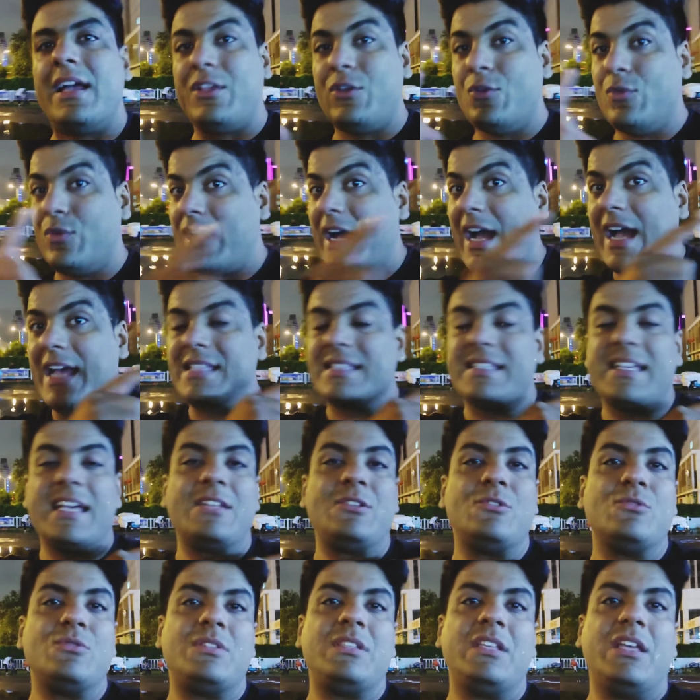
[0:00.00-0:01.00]
you guys
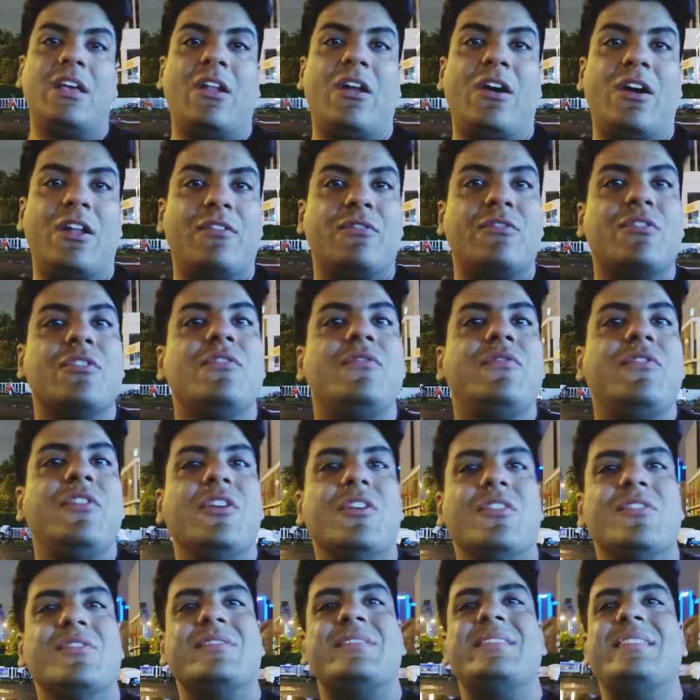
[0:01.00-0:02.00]
get to see a lot of good
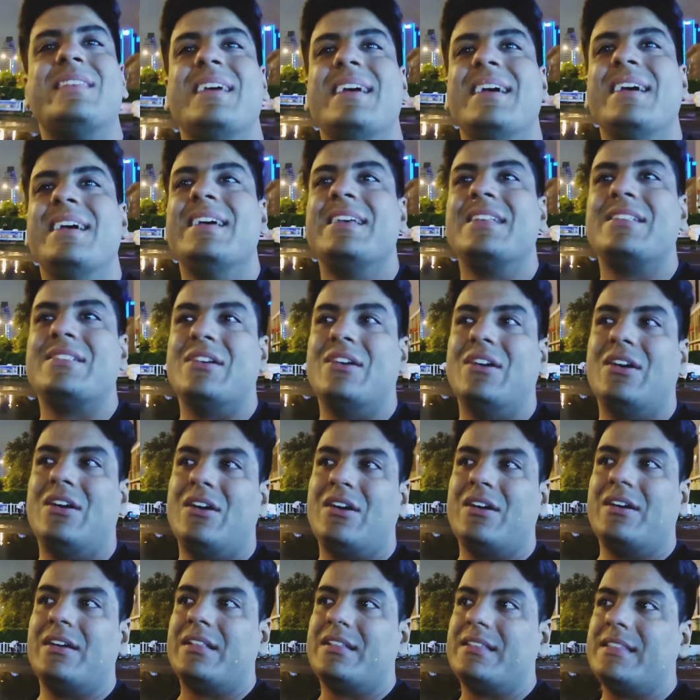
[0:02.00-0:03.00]
views
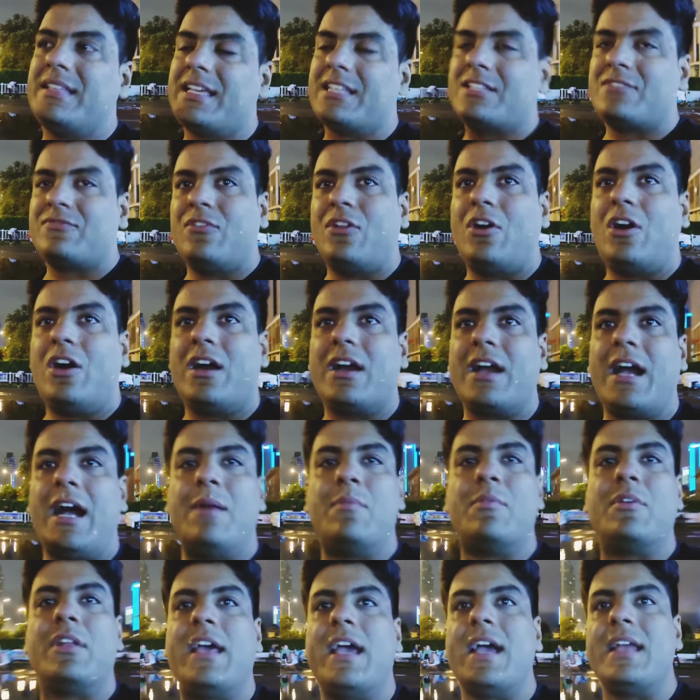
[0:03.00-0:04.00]
so this vlog
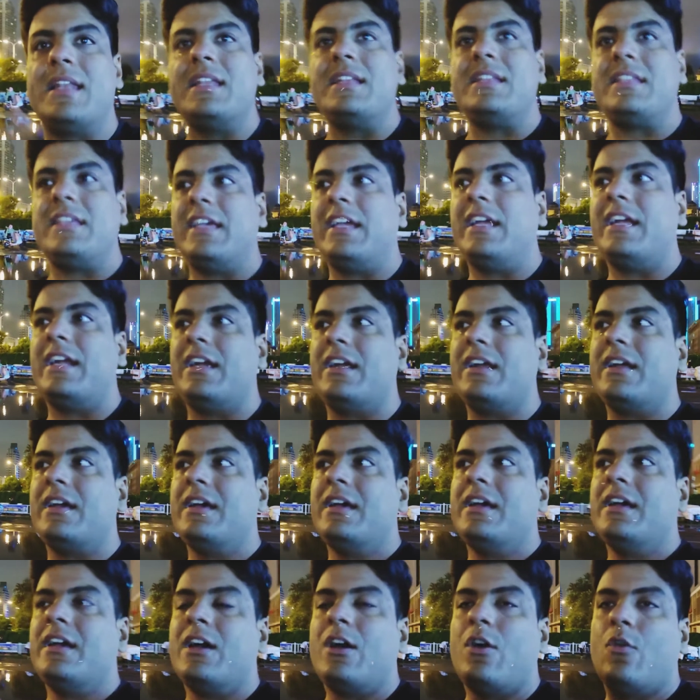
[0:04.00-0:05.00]
I'm gonna end it here
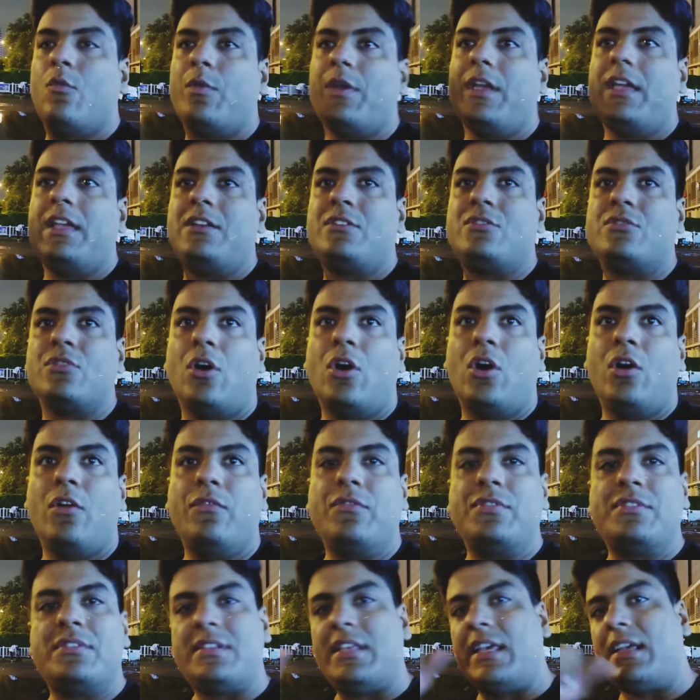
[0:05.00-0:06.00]
we
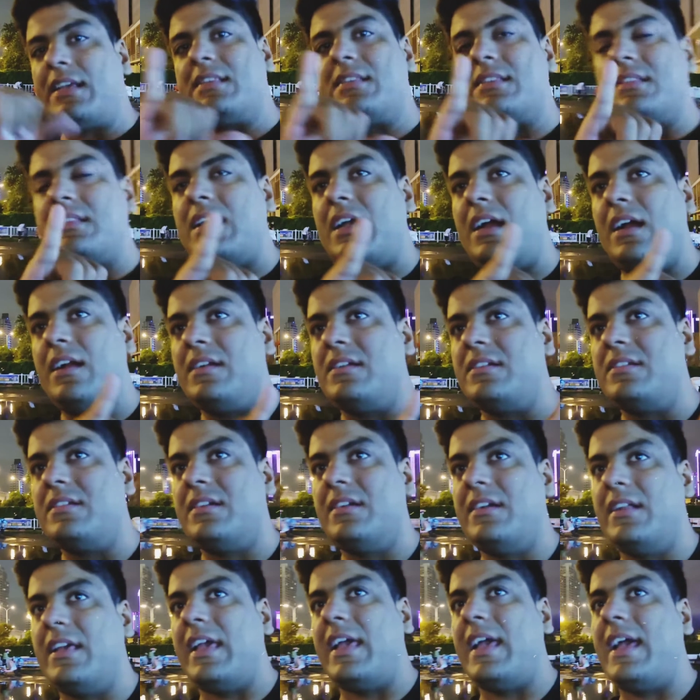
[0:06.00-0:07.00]
drove
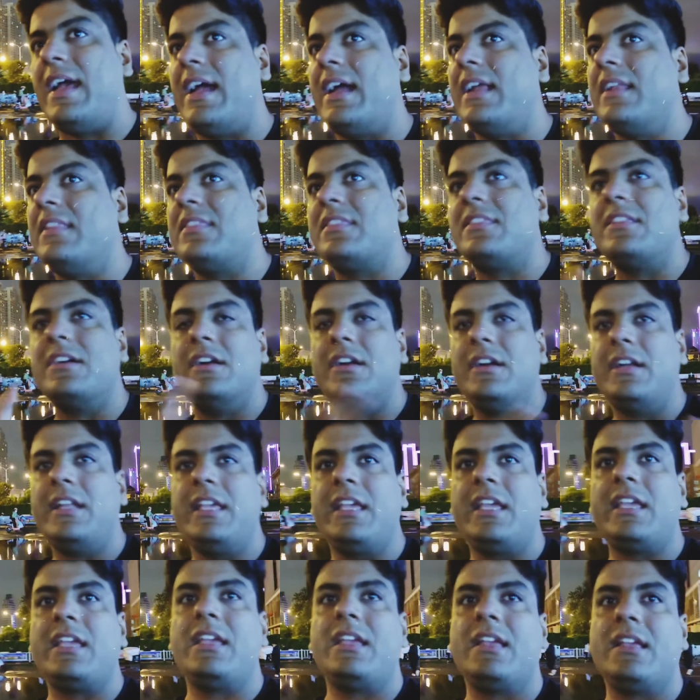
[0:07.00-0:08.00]
630
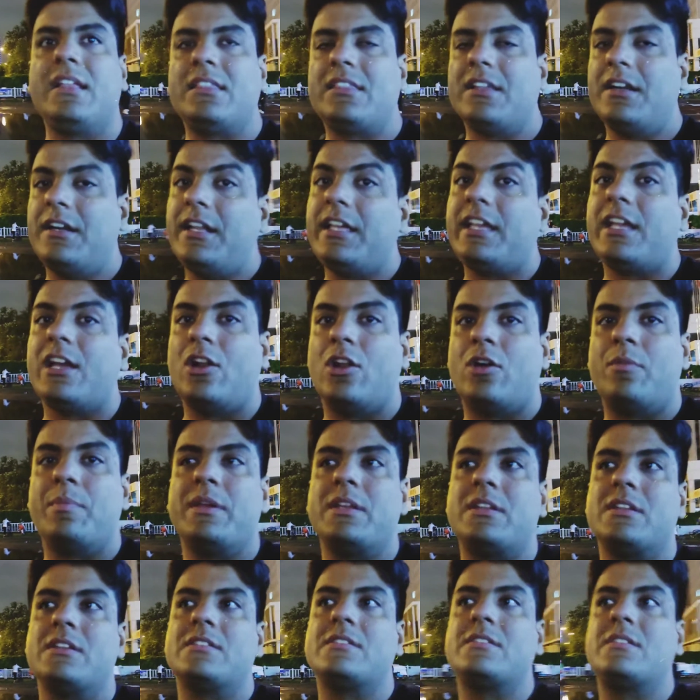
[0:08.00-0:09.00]
30
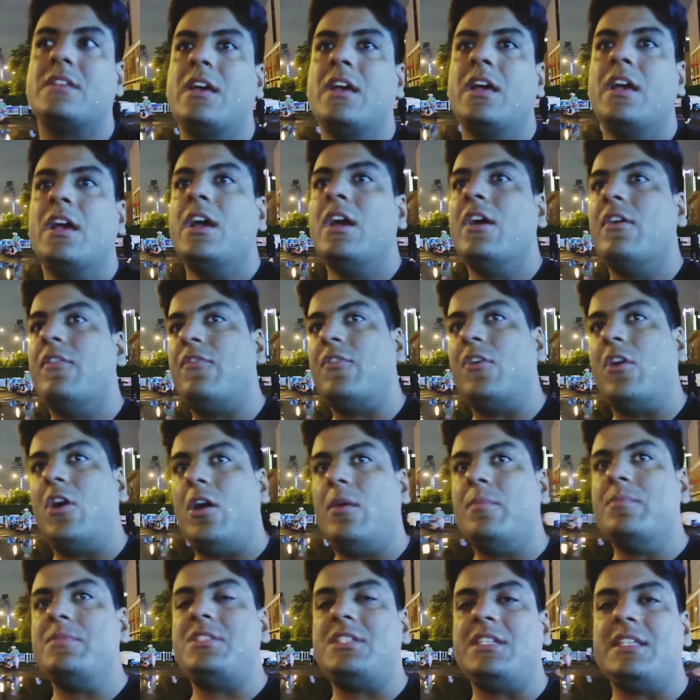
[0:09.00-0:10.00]
kilometers
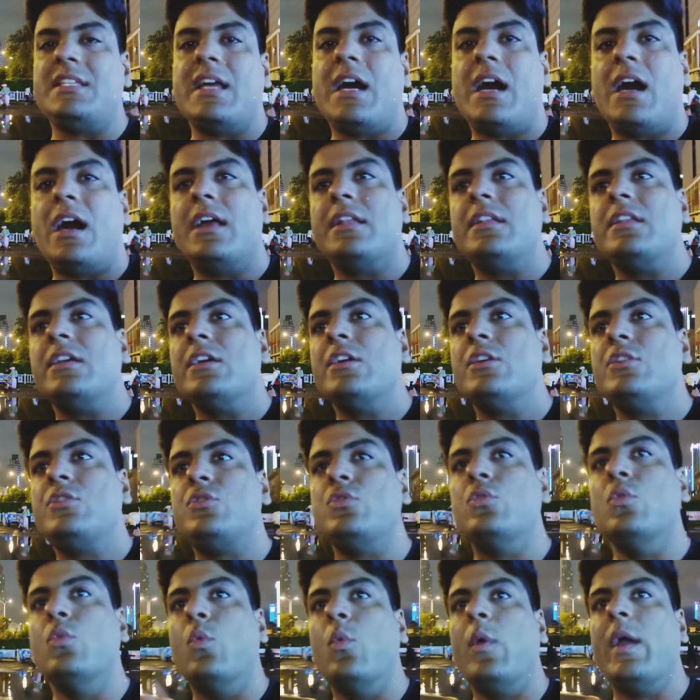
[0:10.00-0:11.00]
from Jinan
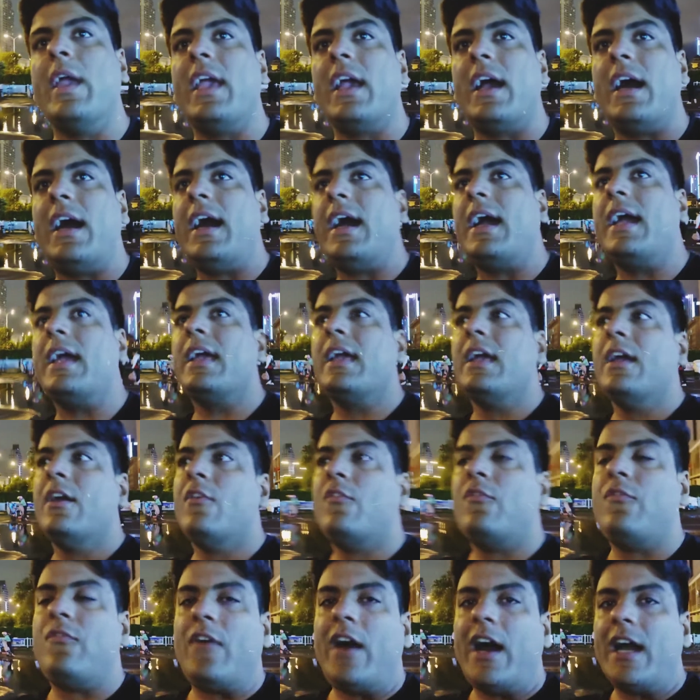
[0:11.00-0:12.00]
to Weihai.
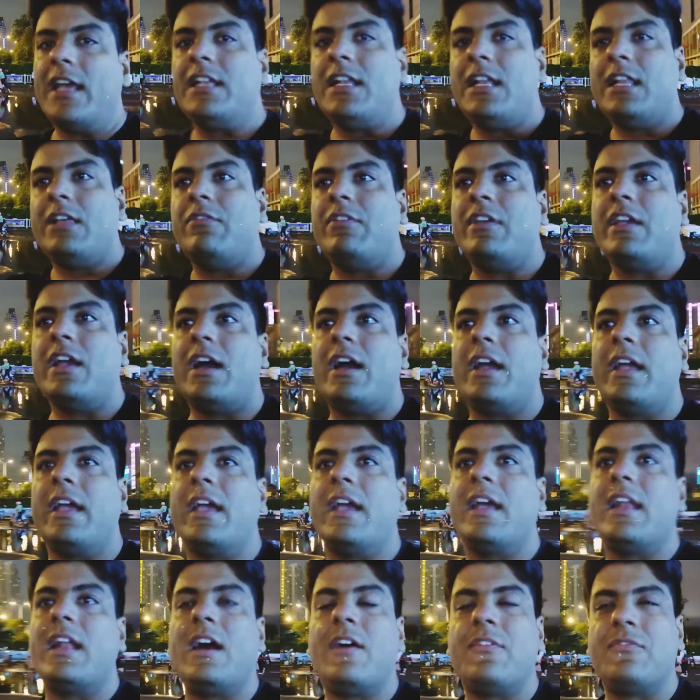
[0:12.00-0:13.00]
Finally, we are
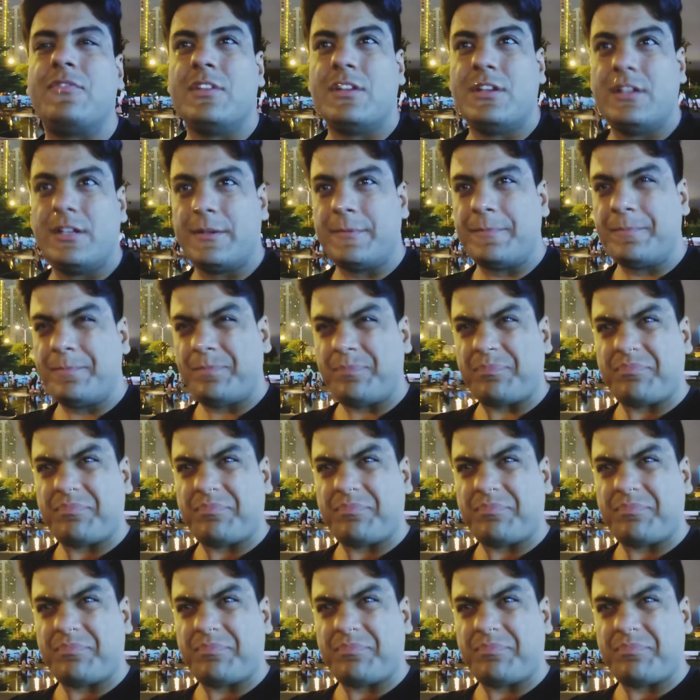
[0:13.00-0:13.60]
here after